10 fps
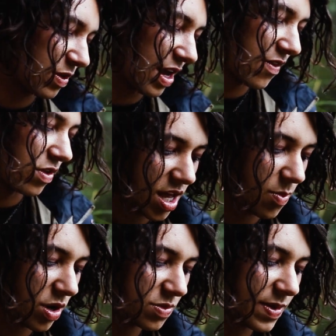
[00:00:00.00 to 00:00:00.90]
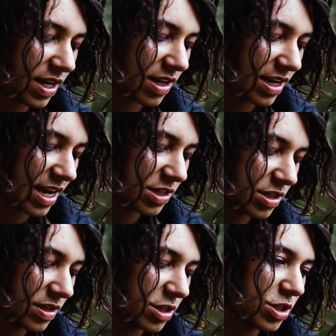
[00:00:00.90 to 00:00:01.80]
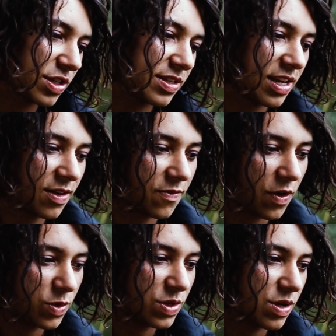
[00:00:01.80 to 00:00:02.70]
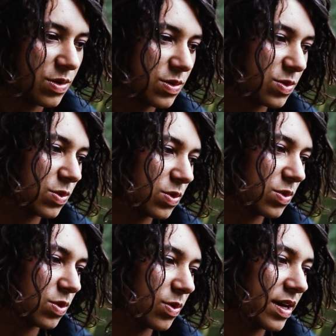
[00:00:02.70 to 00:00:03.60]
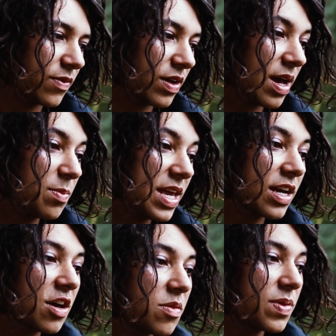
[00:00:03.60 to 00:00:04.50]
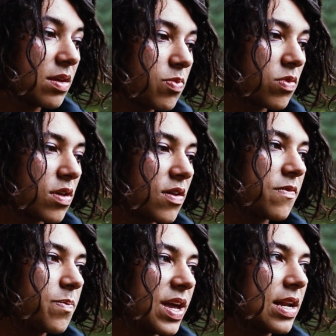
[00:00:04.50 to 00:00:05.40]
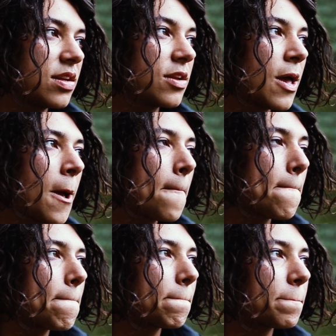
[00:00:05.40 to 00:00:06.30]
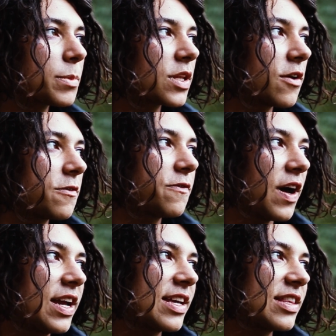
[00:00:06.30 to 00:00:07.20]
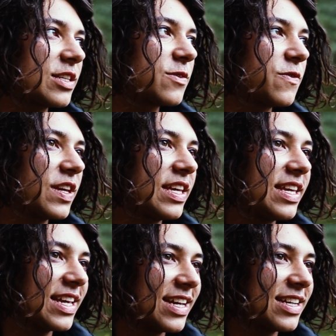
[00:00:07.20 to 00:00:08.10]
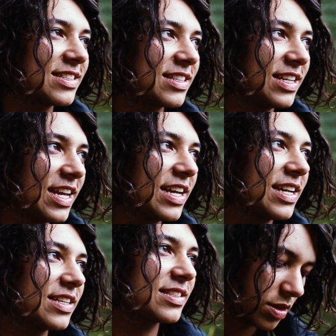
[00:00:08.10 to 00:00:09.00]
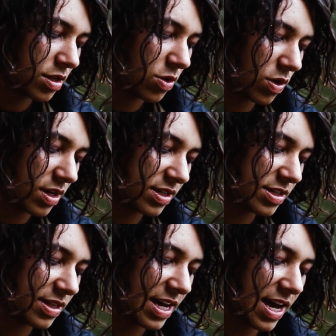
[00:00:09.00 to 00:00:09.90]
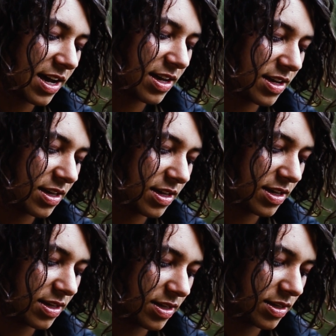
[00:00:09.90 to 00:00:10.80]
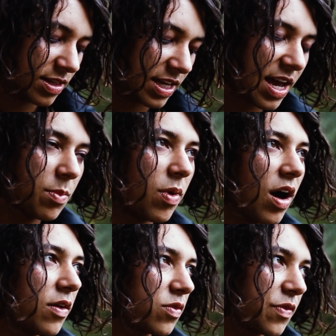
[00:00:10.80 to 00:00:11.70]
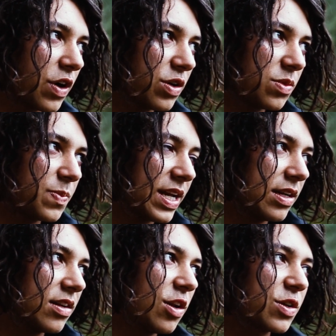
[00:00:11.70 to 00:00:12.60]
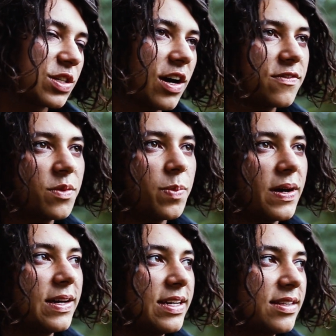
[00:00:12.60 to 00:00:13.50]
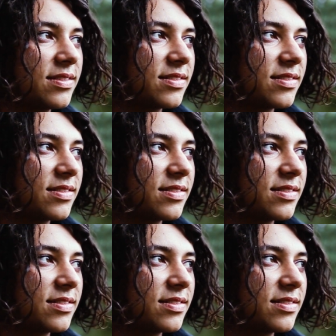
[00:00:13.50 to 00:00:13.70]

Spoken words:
you have a much bigger connection than just seeing photos or whatever. And meeting other people that have been fighting this for years and years. The knowledge that the camp at Harville Road had been looked after by